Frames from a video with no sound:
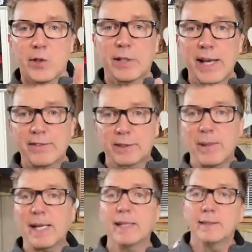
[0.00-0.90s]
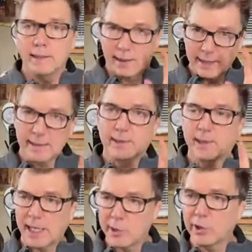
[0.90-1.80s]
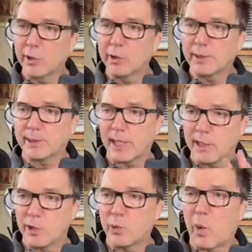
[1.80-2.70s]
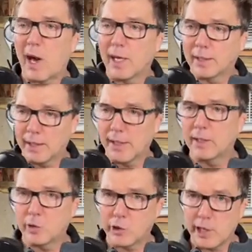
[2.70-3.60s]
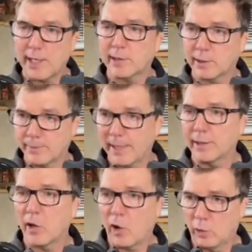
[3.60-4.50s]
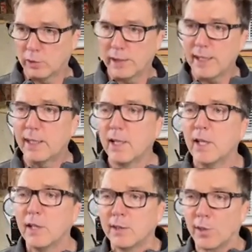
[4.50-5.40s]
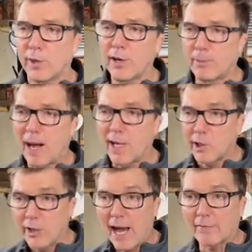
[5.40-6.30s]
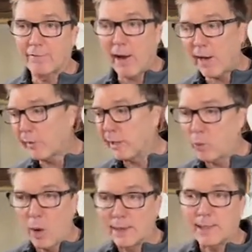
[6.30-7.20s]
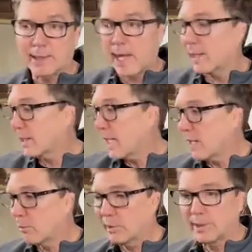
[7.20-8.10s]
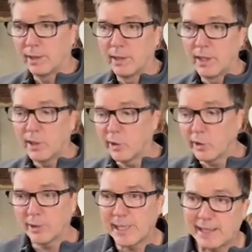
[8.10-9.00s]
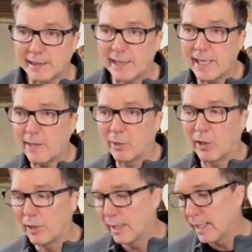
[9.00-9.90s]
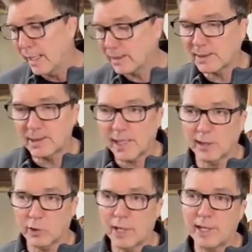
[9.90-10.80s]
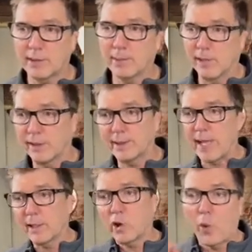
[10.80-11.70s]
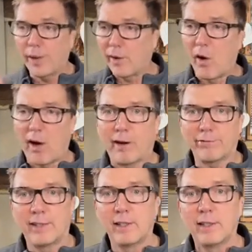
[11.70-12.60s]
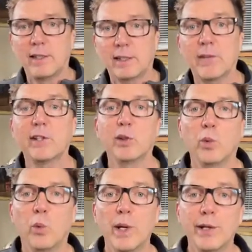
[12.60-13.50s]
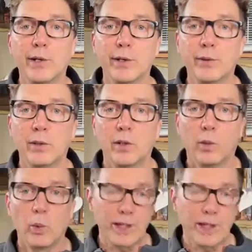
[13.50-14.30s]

and you could have as many, again, sender units as you want in transmit only. So thereby you're not firing one that's on a camera, you know, your second camera as a second transmitter. It's not going off, giving you weird